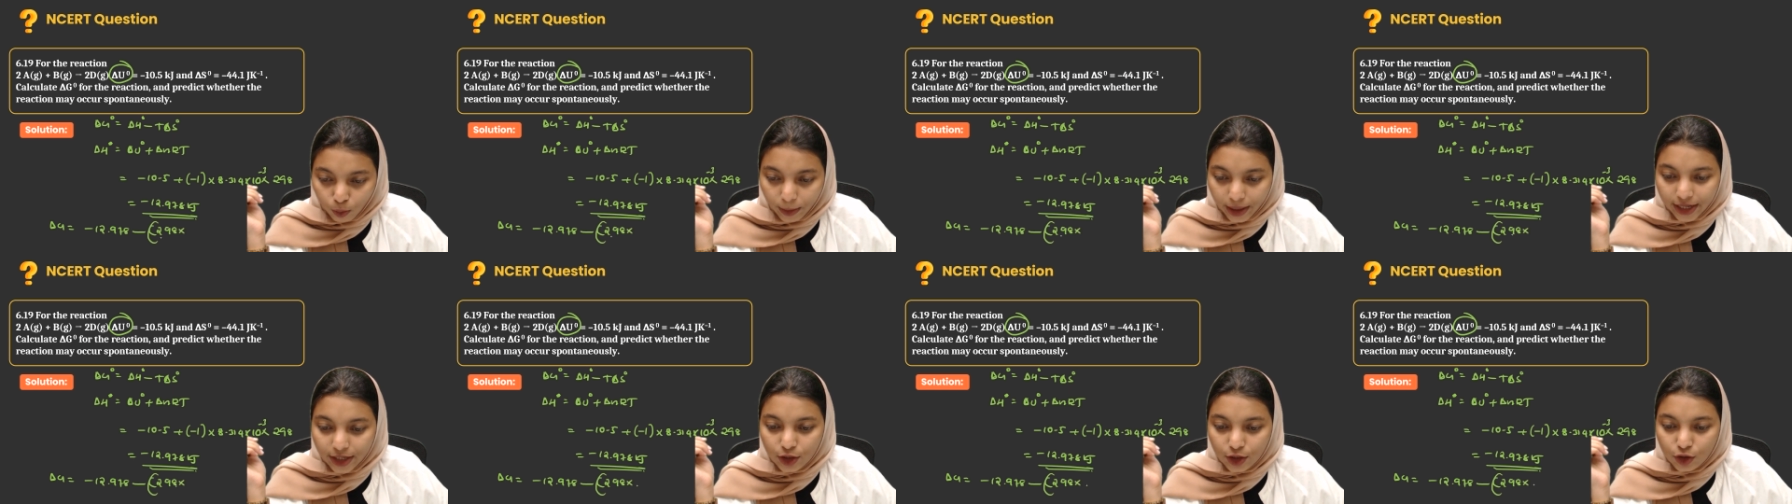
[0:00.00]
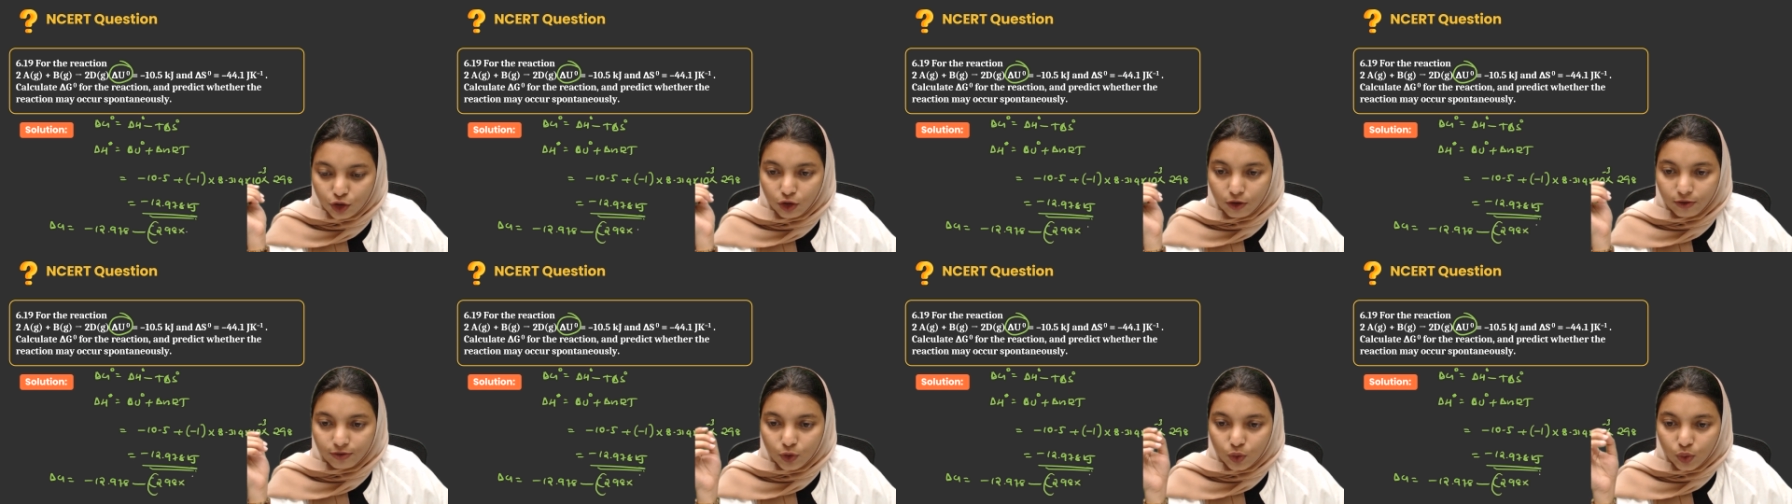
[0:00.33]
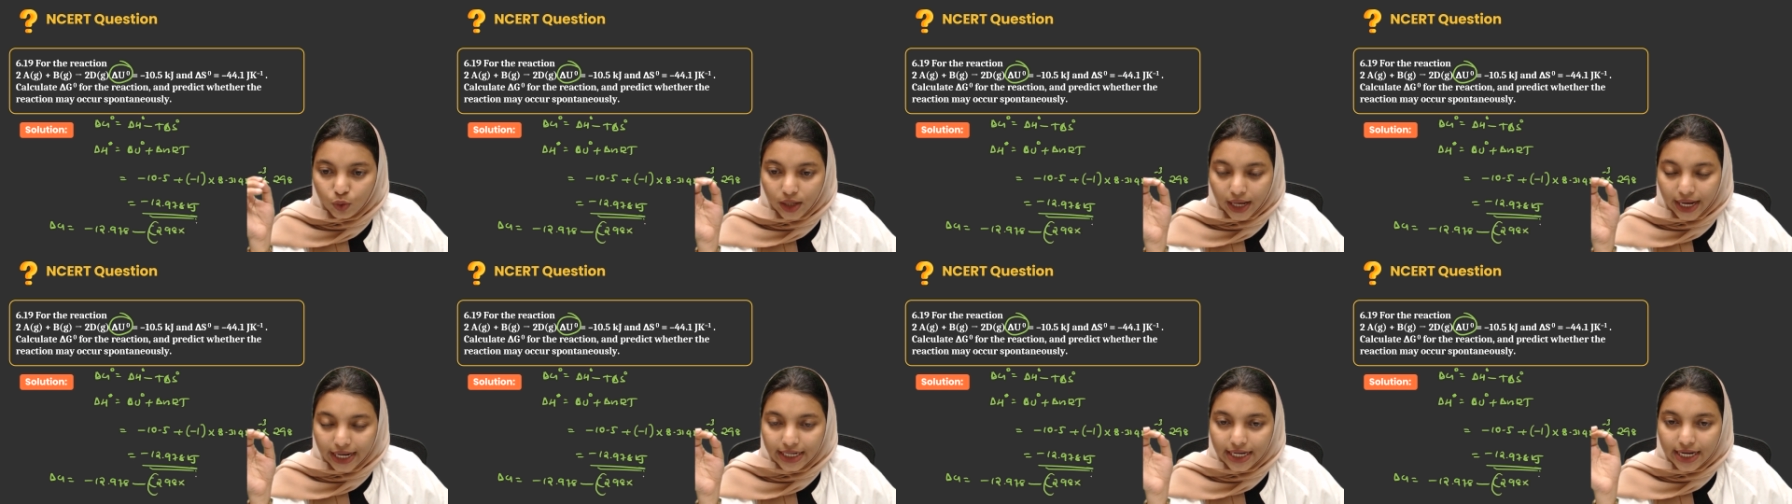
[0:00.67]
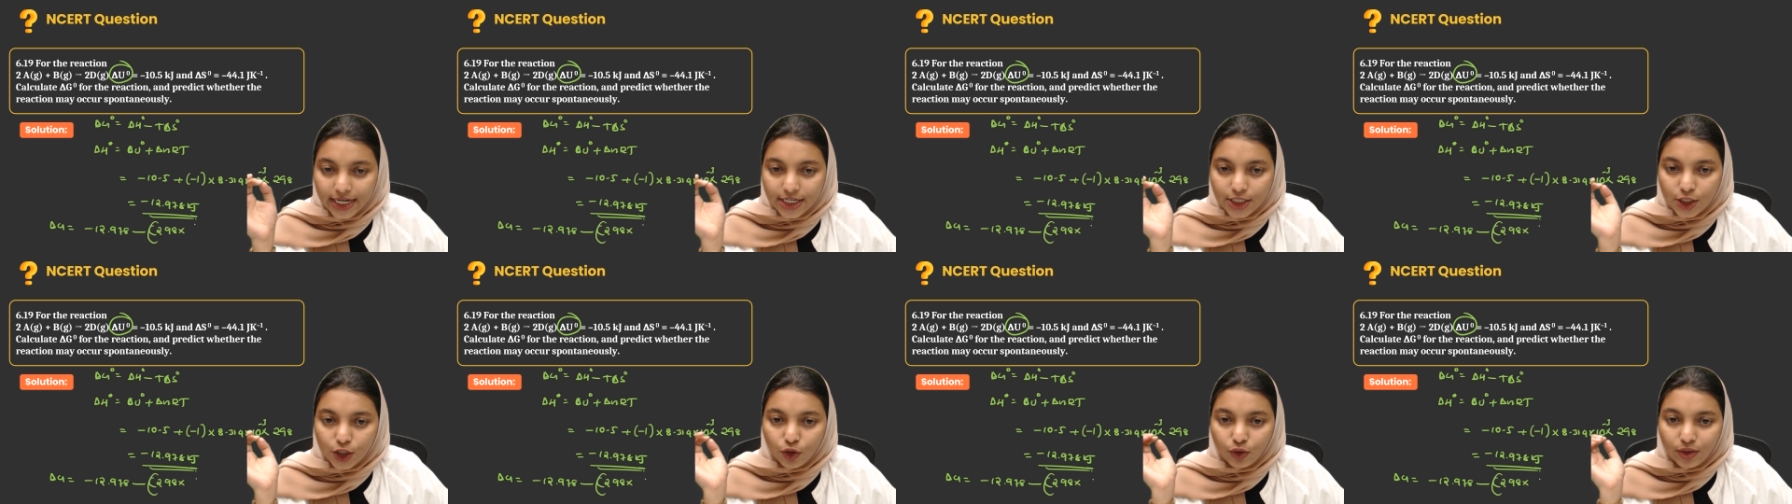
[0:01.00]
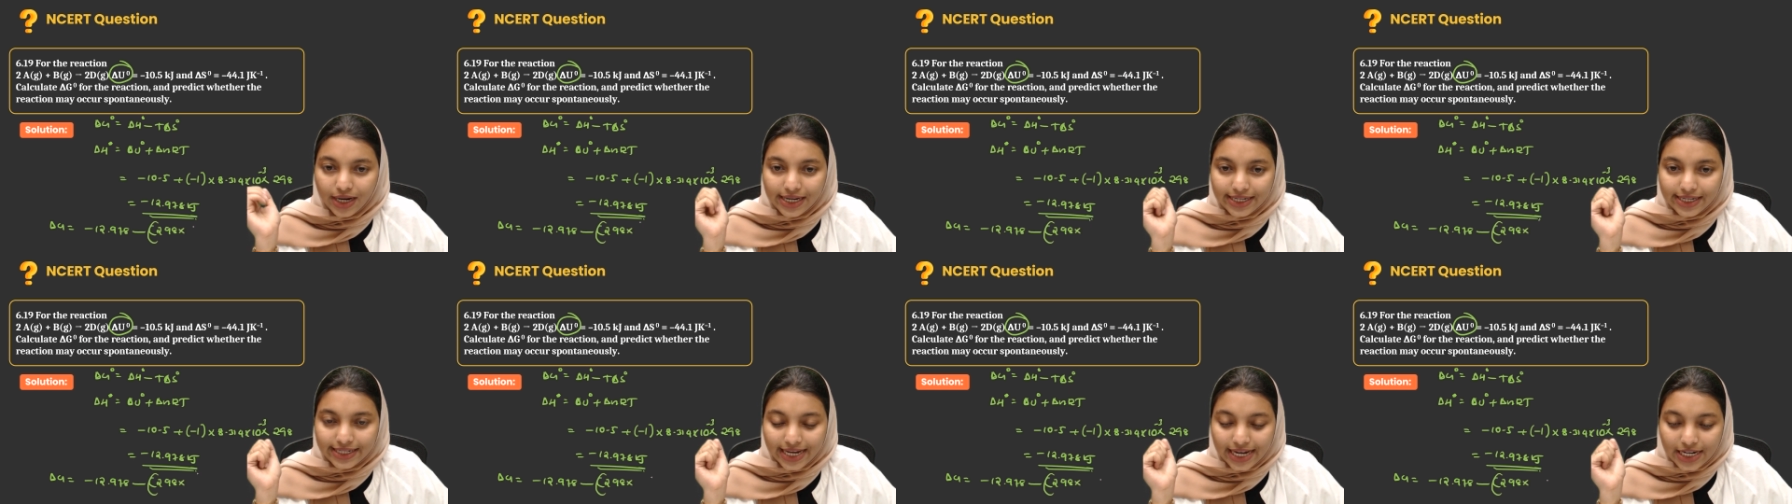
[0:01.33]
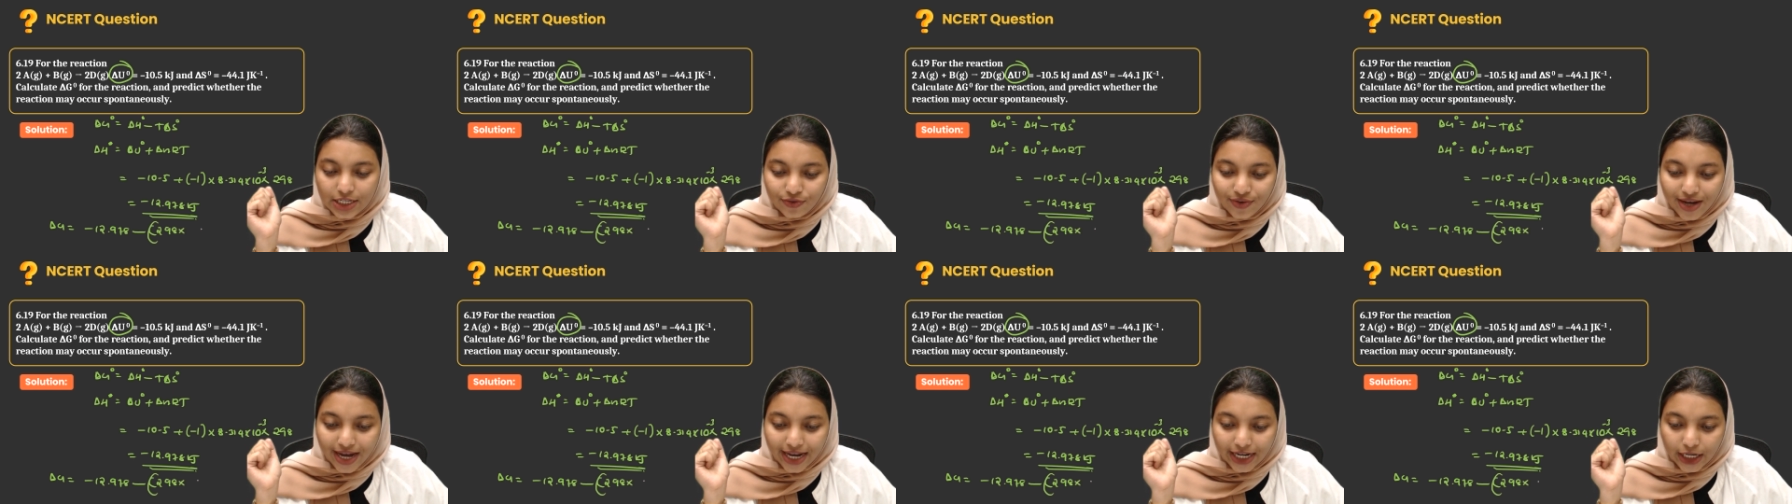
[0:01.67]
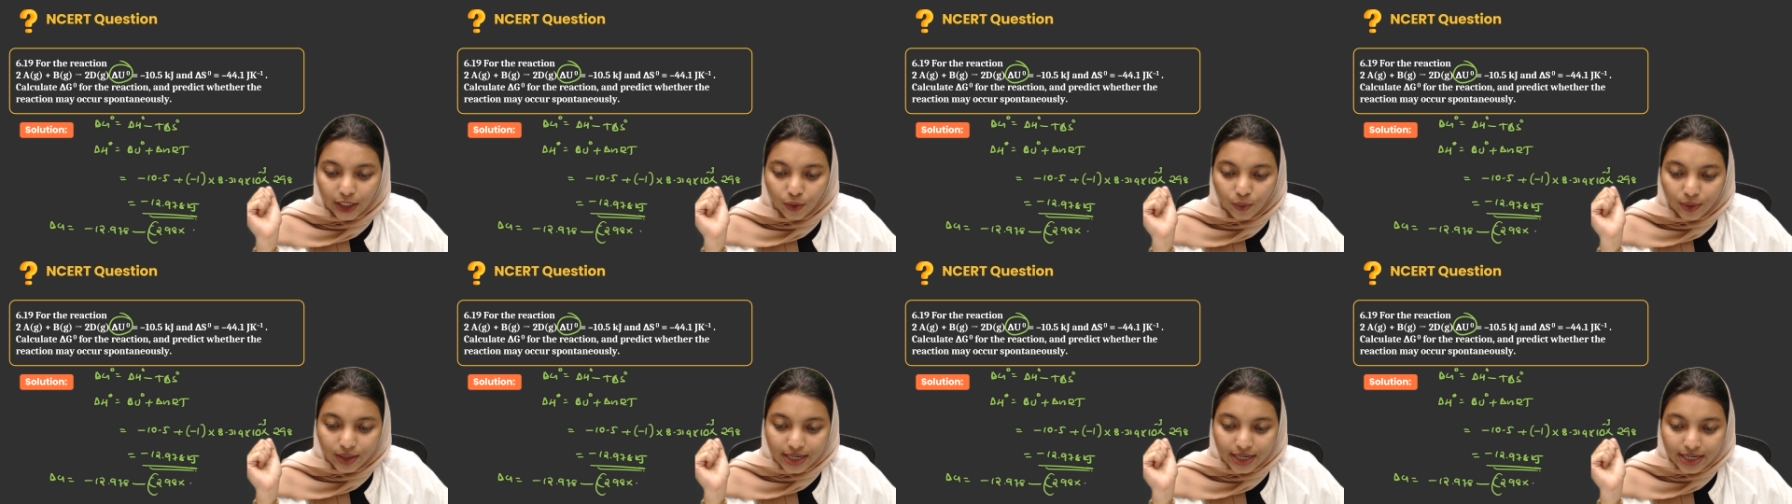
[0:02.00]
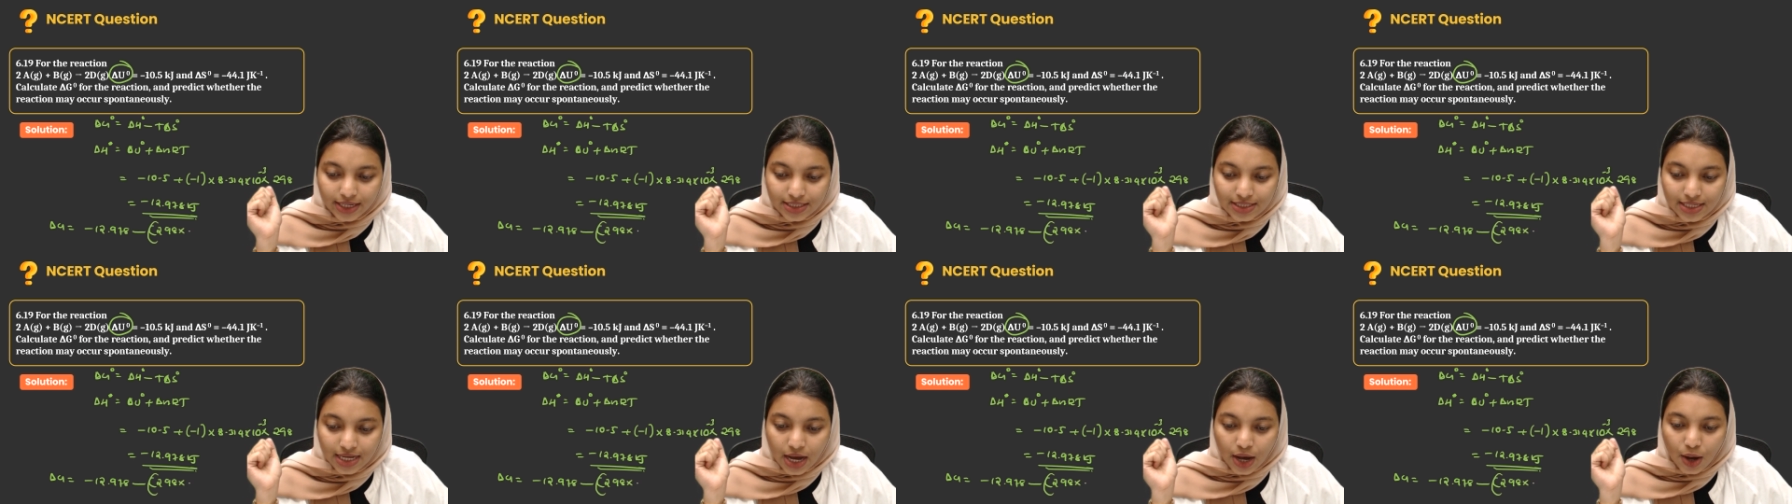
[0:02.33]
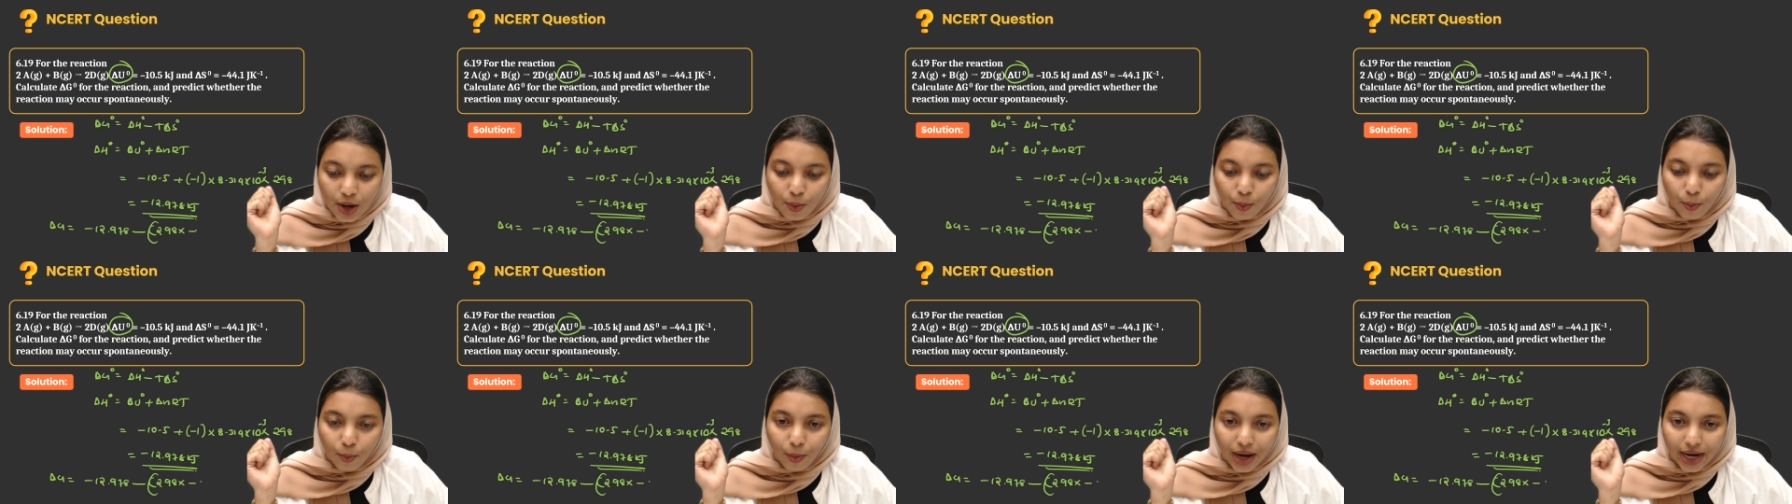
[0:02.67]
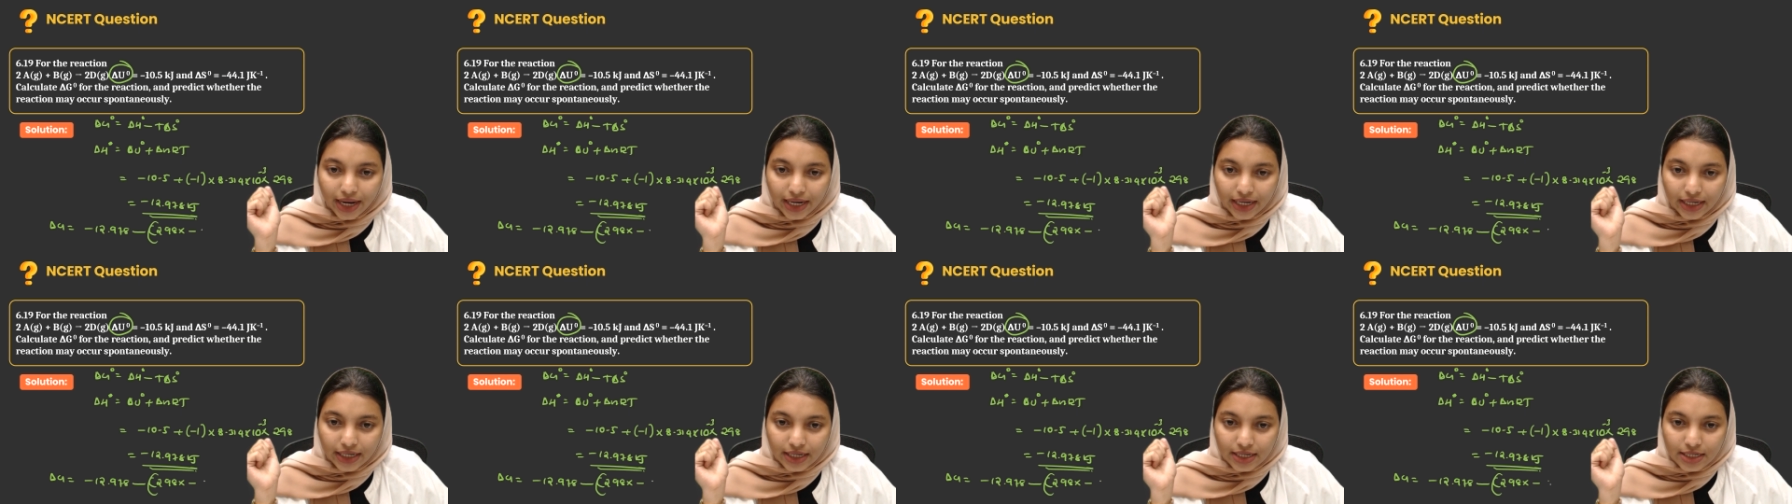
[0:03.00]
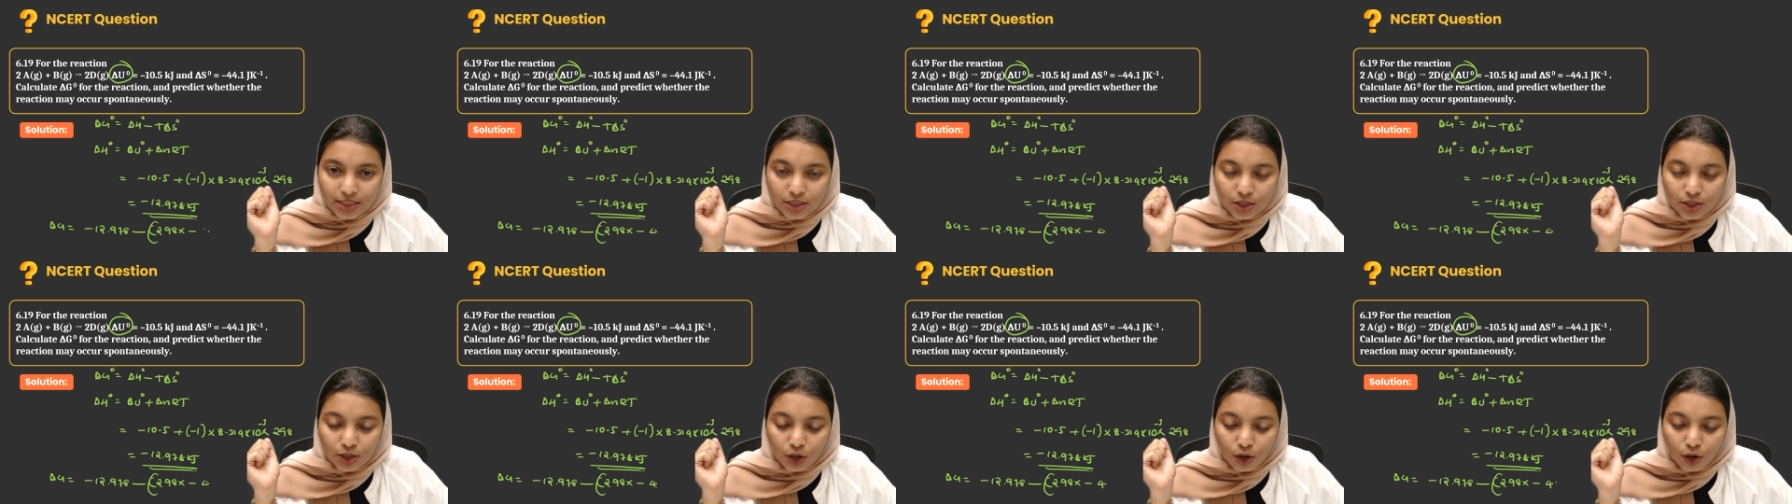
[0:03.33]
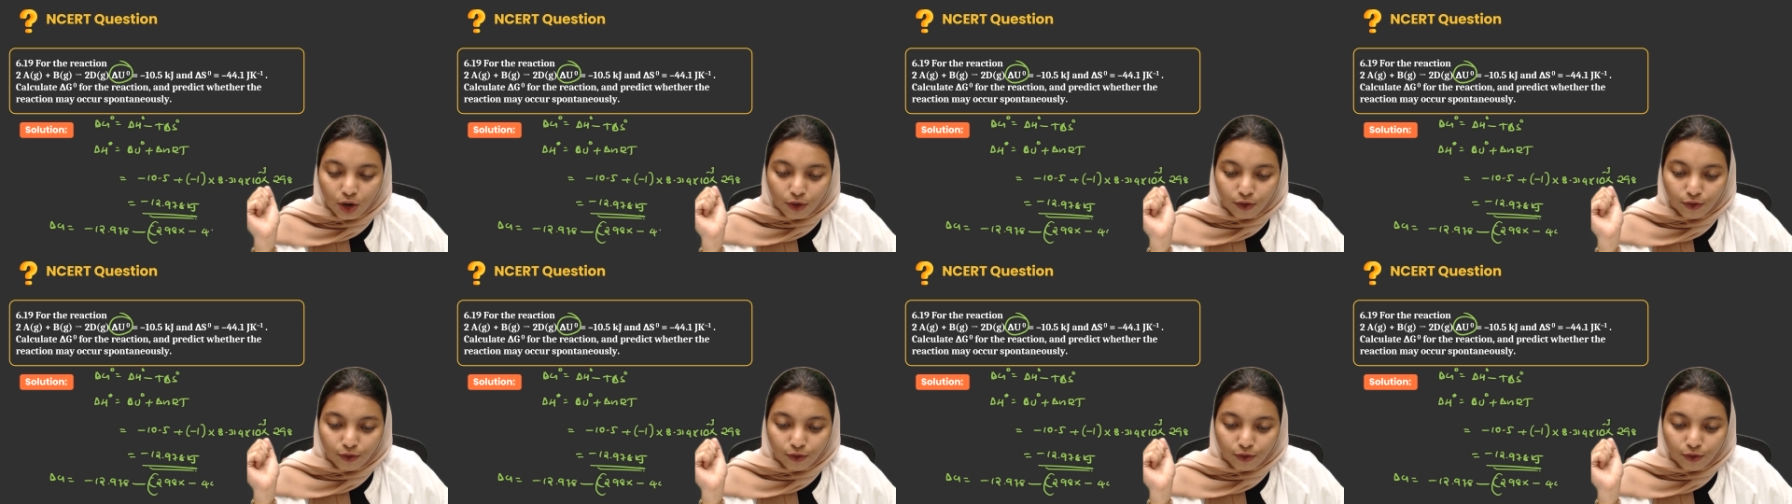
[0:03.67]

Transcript: minus of 298 into delta S value is minus